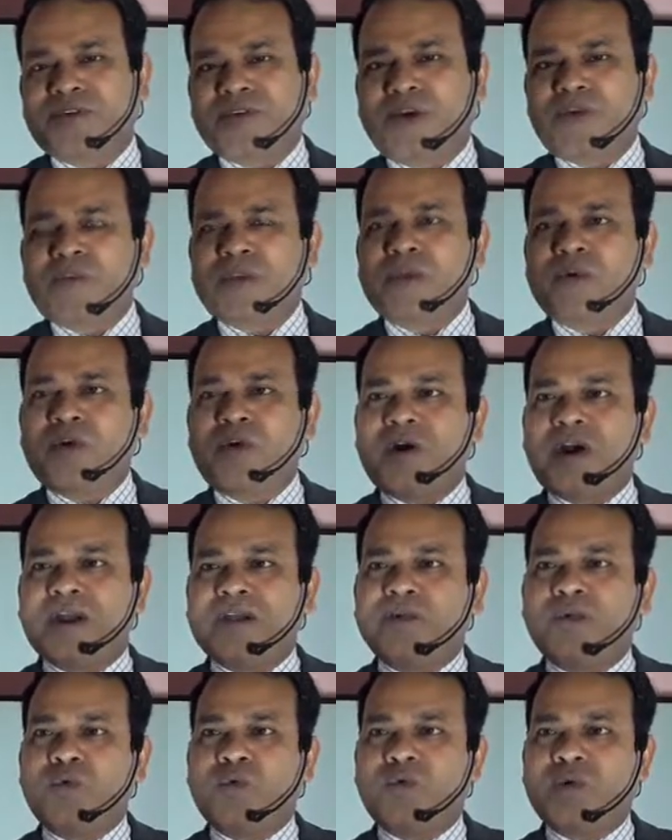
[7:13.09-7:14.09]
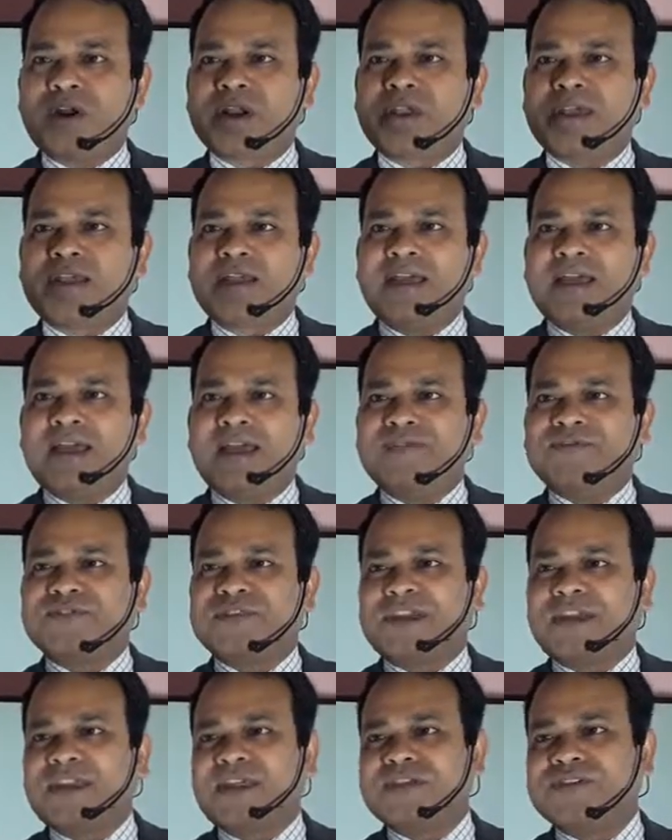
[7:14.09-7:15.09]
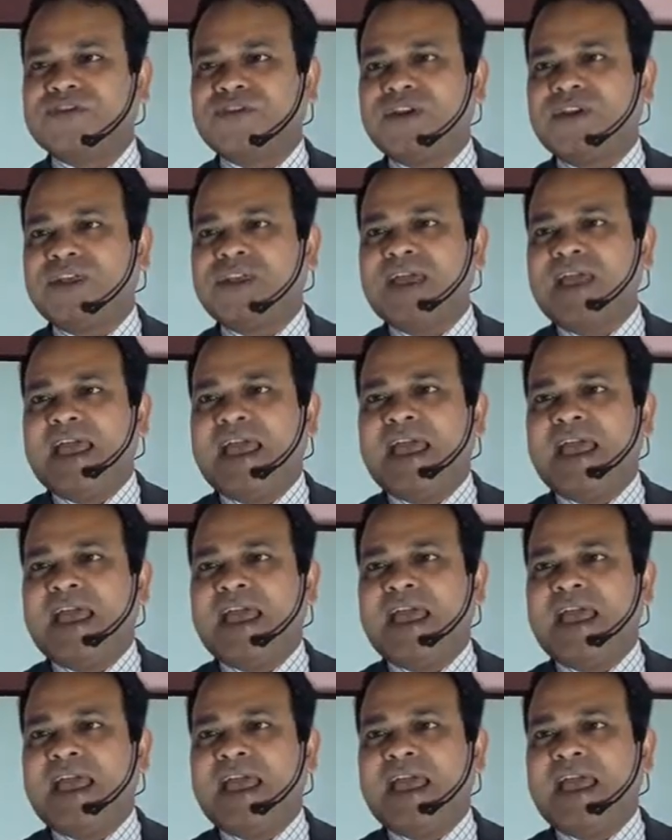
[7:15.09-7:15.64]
normal working lifestyle actually,